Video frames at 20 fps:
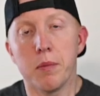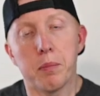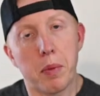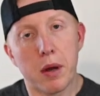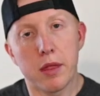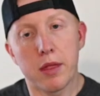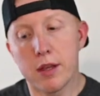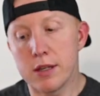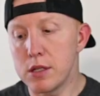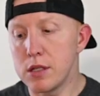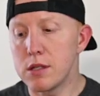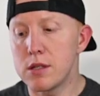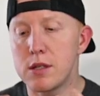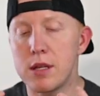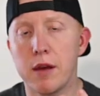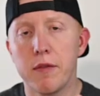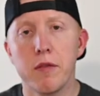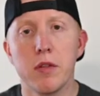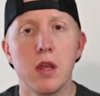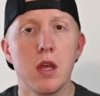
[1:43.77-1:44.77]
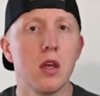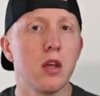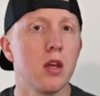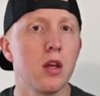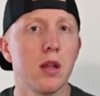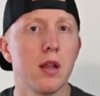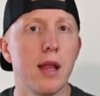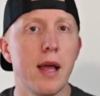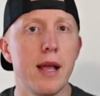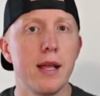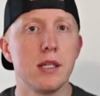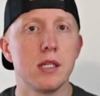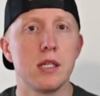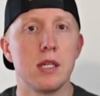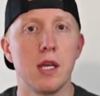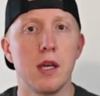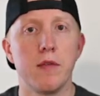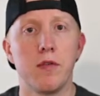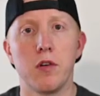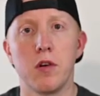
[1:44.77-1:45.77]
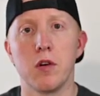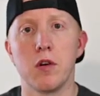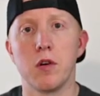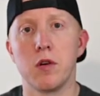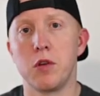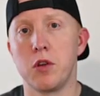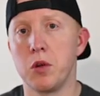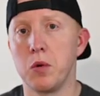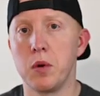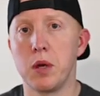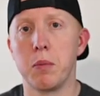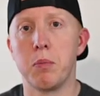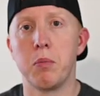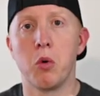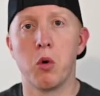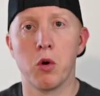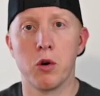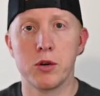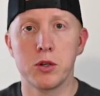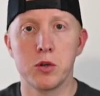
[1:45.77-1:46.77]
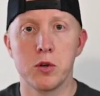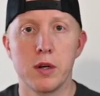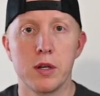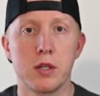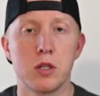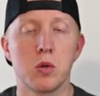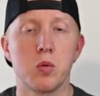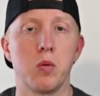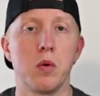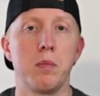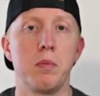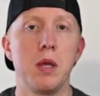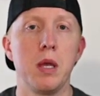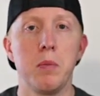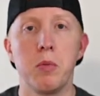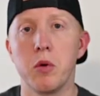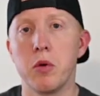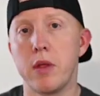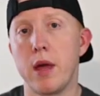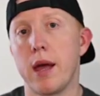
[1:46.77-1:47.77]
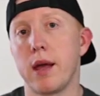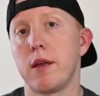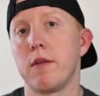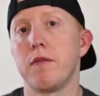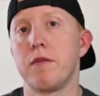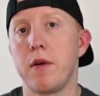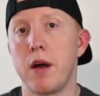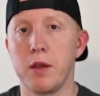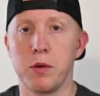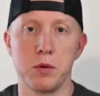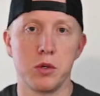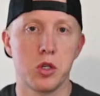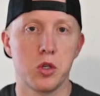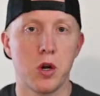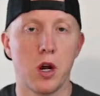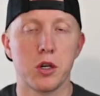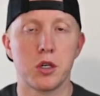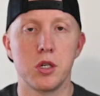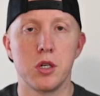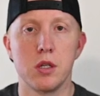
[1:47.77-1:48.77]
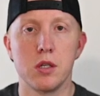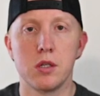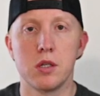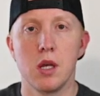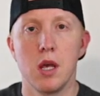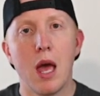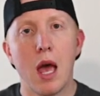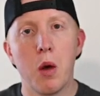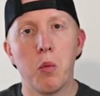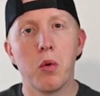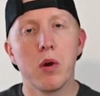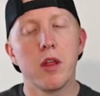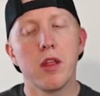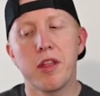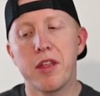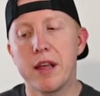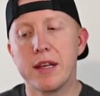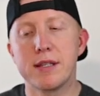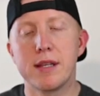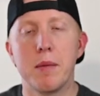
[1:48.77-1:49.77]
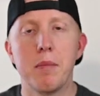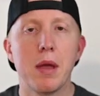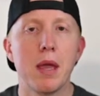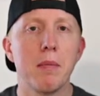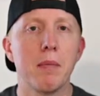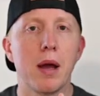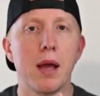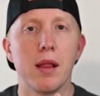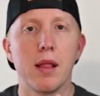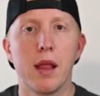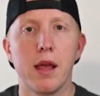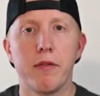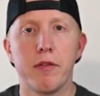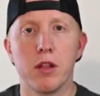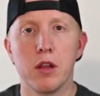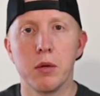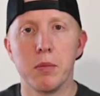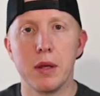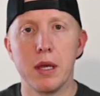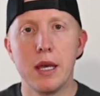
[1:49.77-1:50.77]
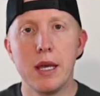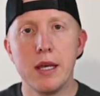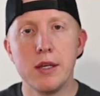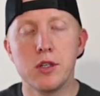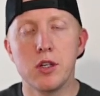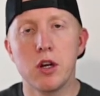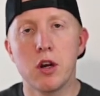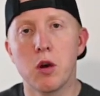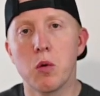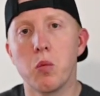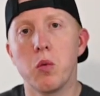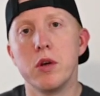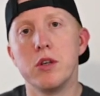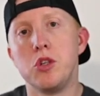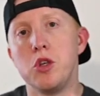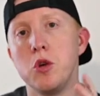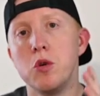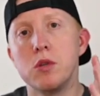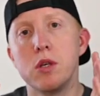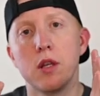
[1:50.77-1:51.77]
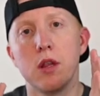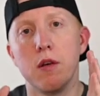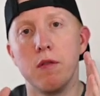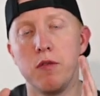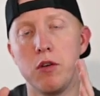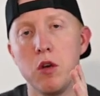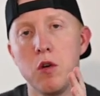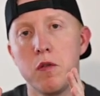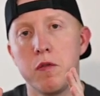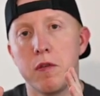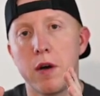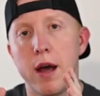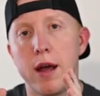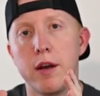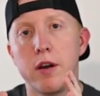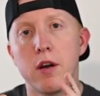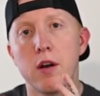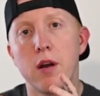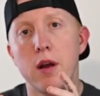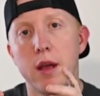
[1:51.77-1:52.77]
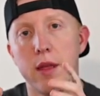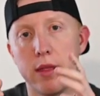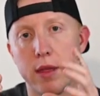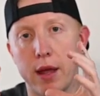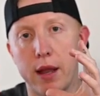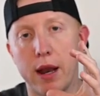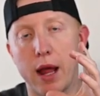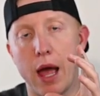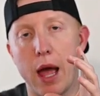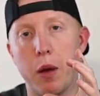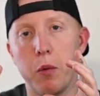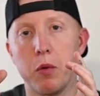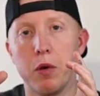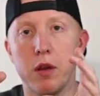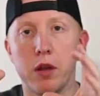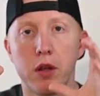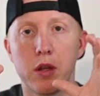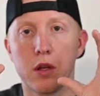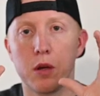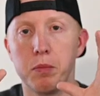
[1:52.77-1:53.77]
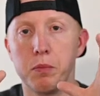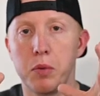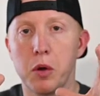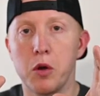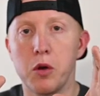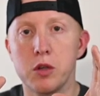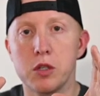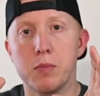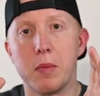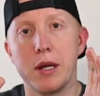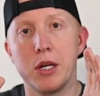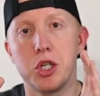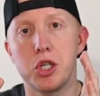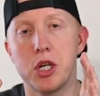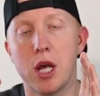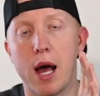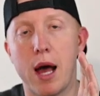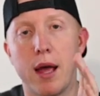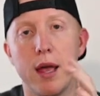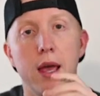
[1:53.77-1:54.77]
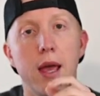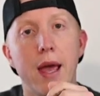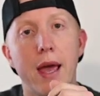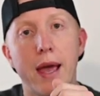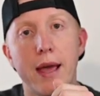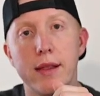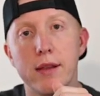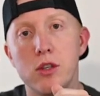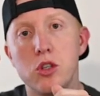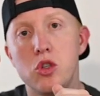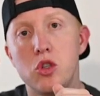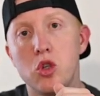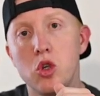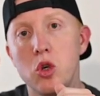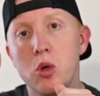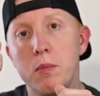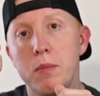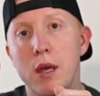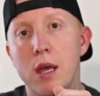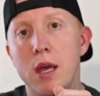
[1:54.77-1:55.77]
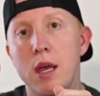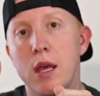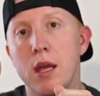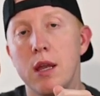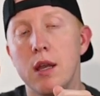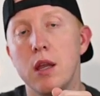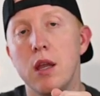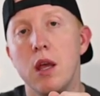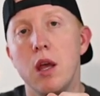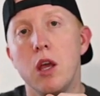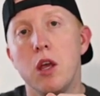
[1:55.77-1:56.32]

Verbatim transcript: but this is definitely a good lens if you're doing portraits with people that could follow instructions. And one of the things that made my life a little bit easier was using the viewfinder and then I would compose my shot and zoom in